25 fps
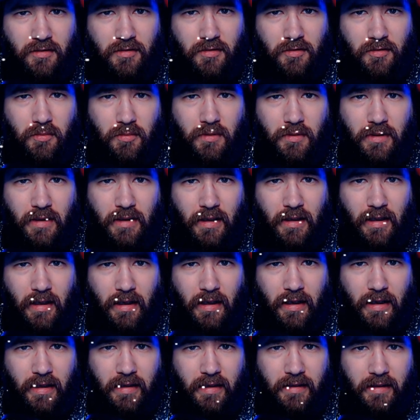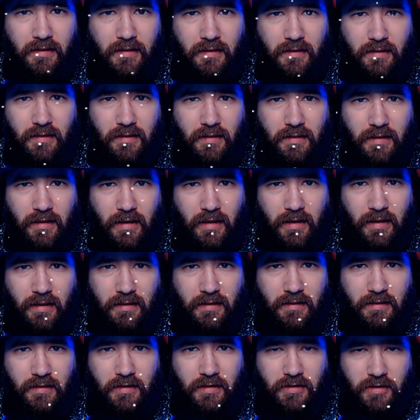Do not
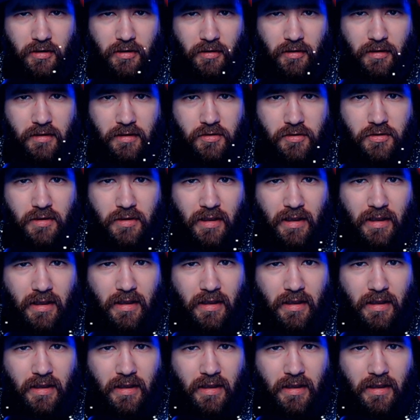get discouraged.